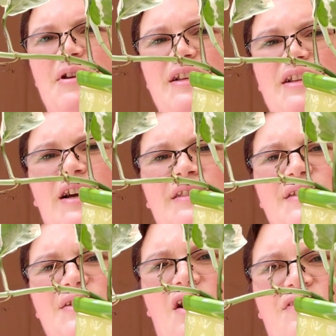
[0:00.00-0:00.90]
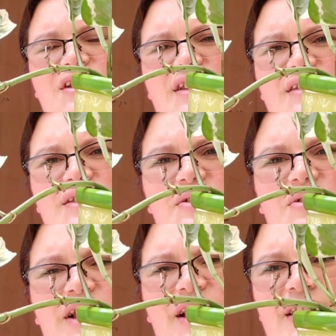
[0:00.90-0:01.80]
going to cut this off because it's
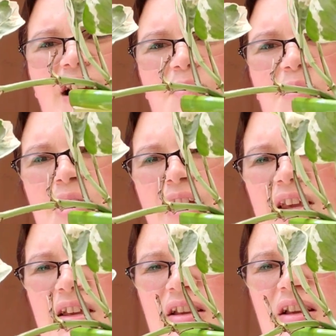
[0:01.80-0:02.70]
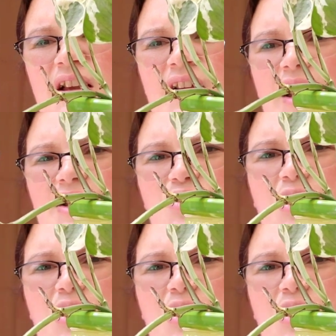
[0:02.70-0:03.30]
so, like, not pretty, and